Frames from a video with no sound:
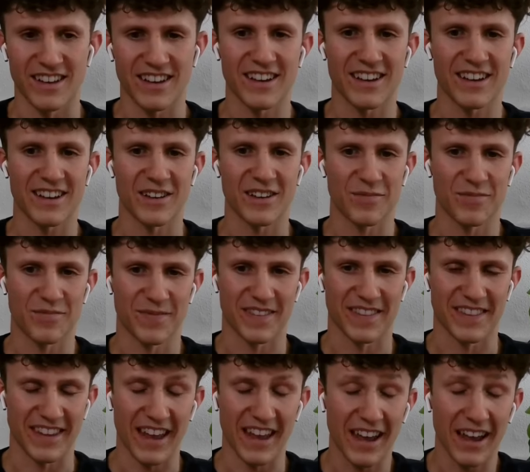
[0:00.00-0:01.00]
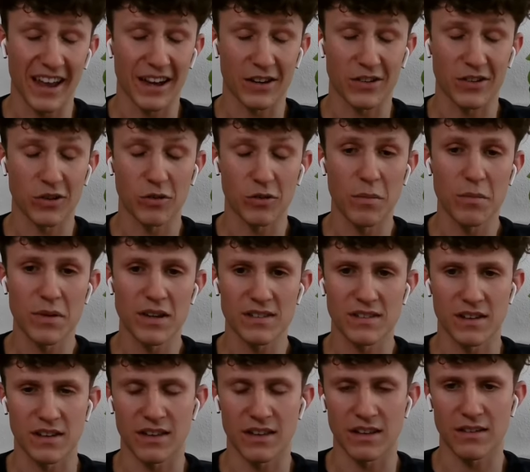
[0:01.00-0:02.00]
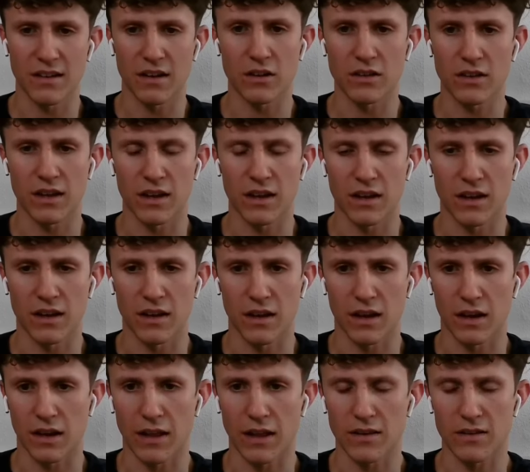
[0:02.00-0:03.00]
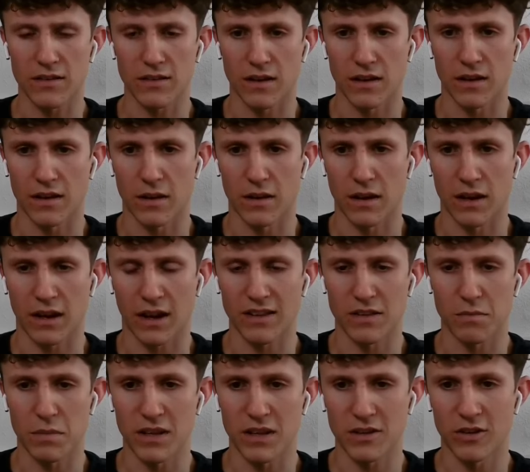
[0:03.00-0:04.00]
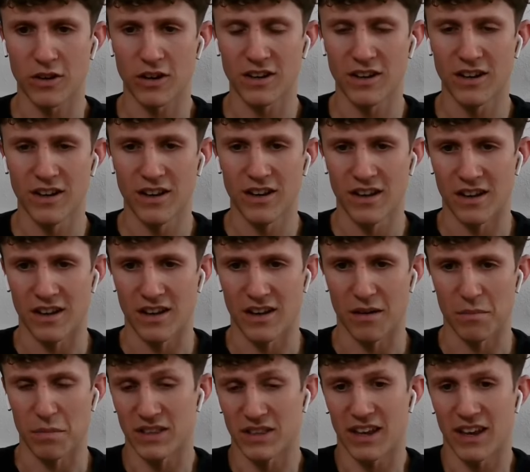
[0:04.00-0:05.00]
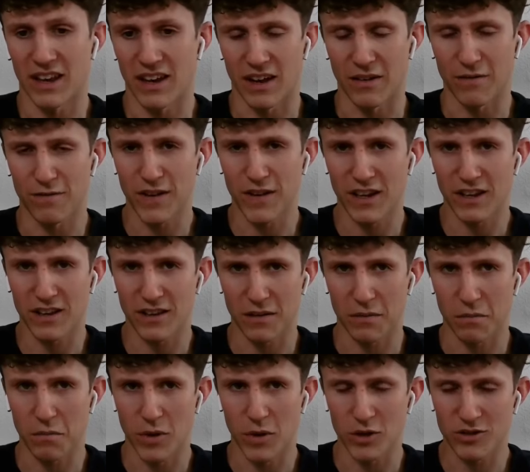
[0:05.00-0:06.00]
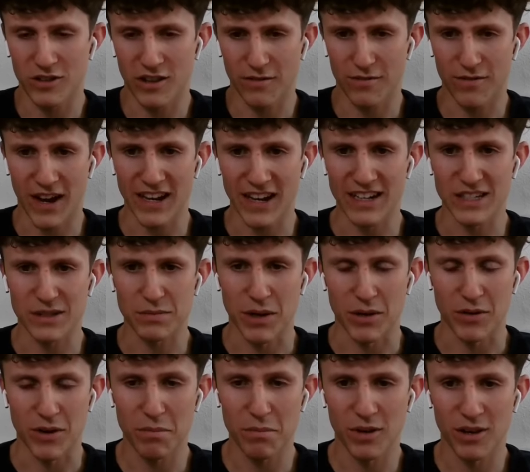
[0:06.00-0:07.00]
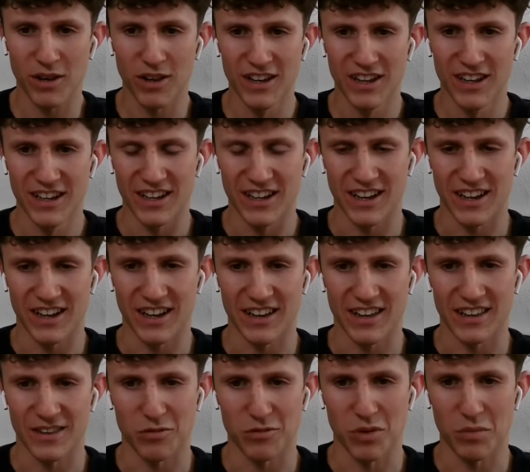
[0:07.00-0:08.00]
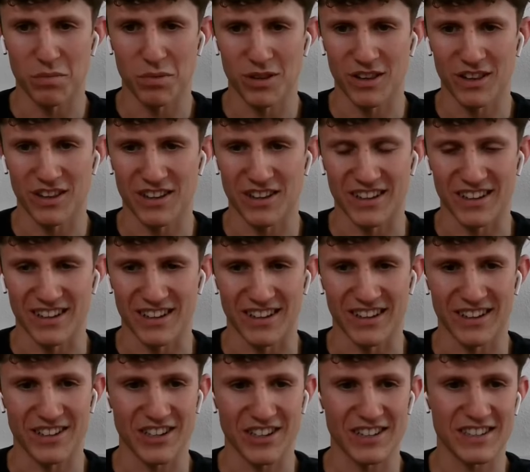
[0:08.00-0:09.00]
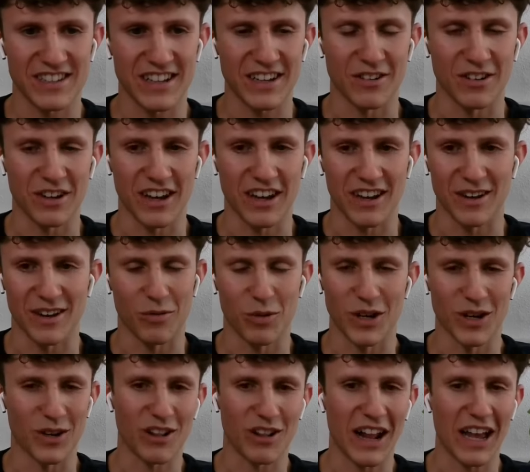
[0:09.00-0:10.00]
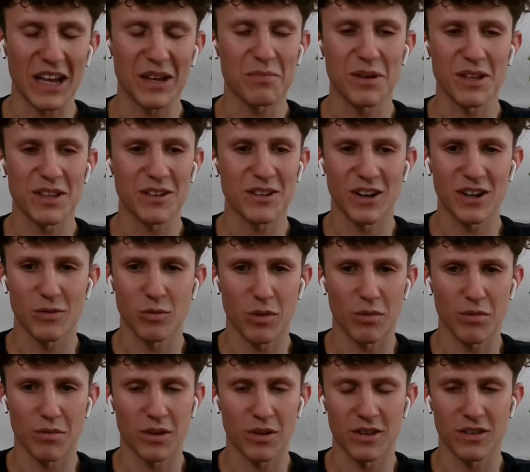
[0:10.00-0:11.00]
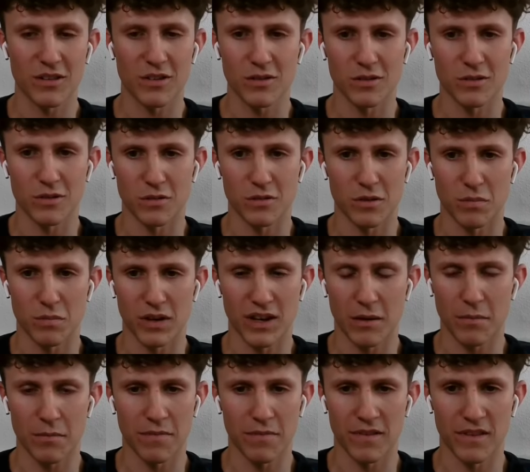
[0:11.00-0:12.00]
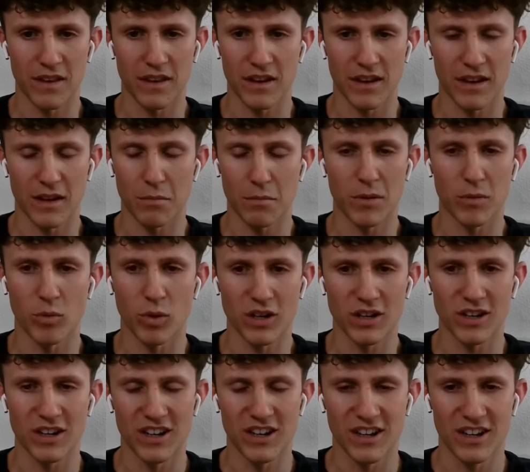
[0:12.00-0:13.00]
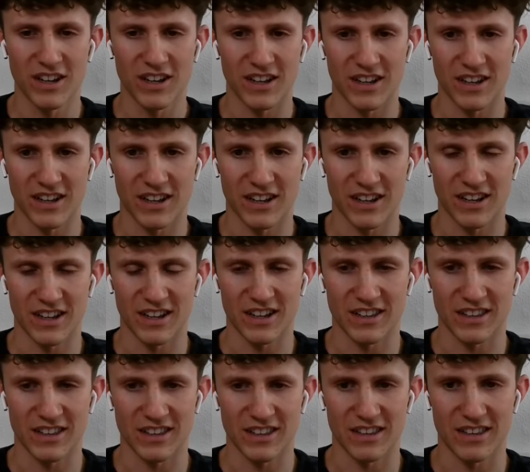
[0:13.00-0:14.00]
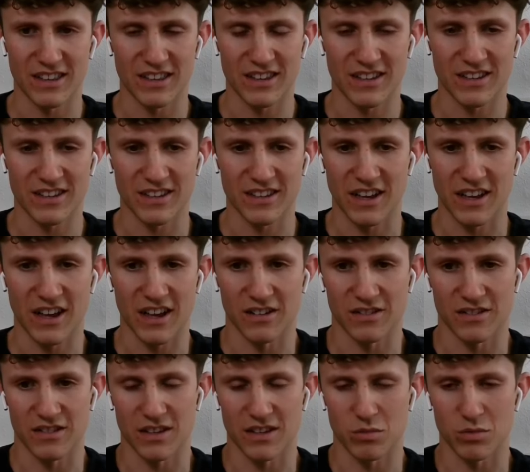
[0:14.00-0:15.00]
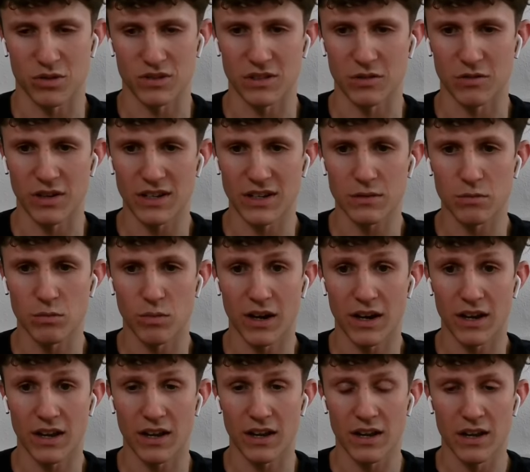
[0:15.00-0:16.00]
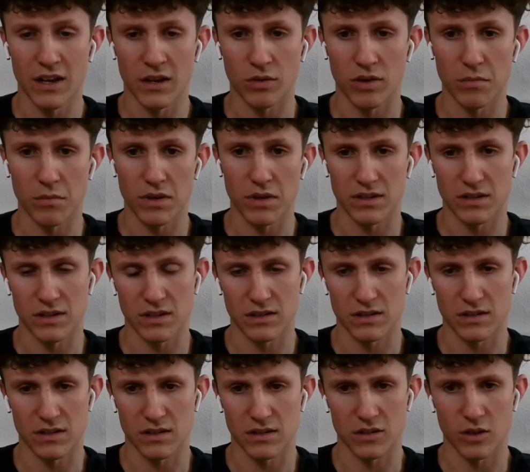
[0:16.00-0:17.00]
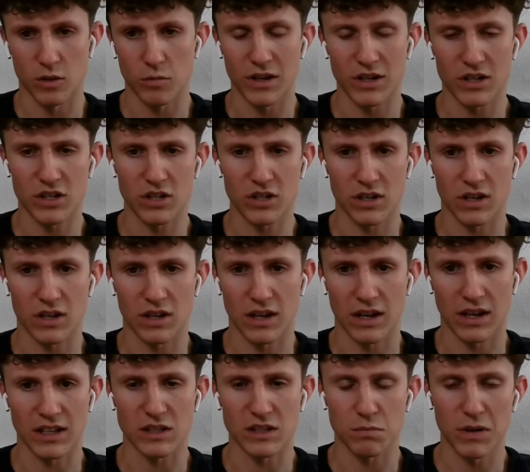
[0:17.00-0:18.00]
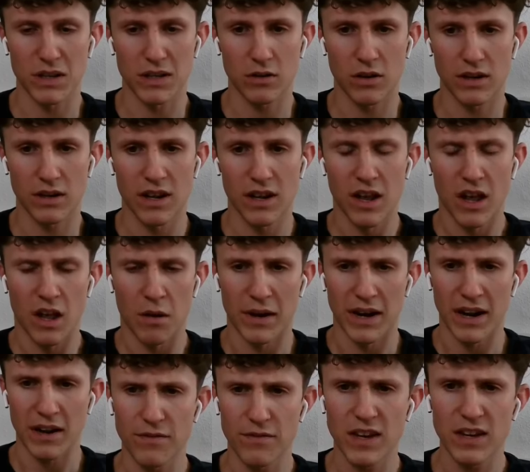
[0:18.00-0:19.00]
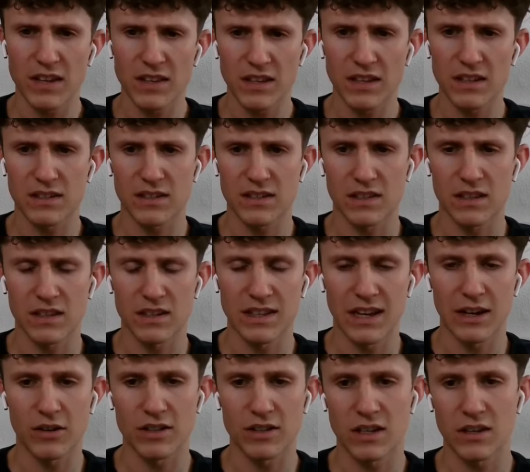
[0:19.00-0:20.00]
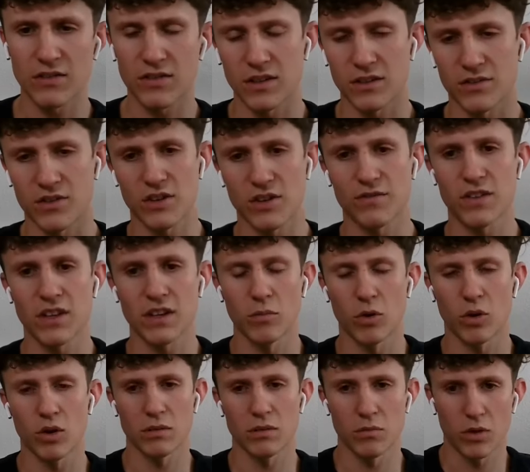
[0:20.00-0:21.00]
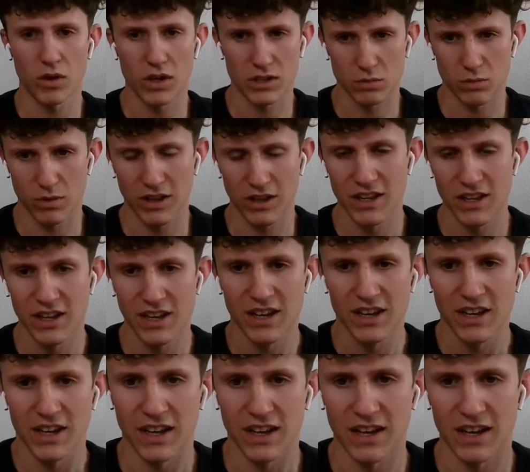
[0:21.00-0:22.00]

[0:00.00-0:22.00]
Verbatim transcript: Yeah. Yeah, actually, Greenpeace uh, does a lot uh, against uh, against Bitcoin, uh, but they are, I think, uh, mostly financed by Ripple. And Ripple uh, just say, okay, we don't like Bitcoin, we want to to become the number one. And yeah, that was the reason why Greenpeace is so much uh, against Bitcoin. But I think these these narratives are shifting more and more as well,